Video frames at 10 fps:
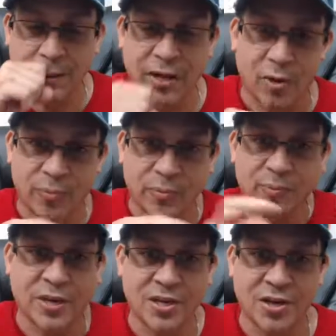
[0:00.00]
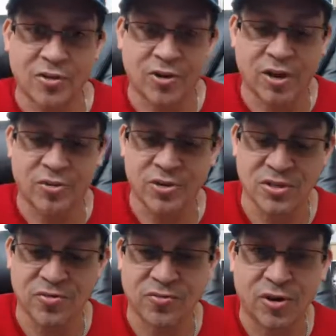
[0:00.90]
to help many other
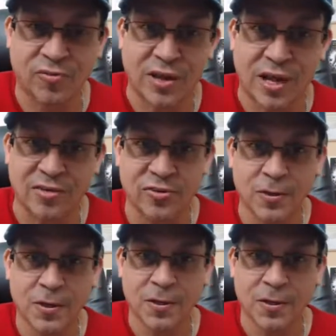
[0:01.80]
areas of life.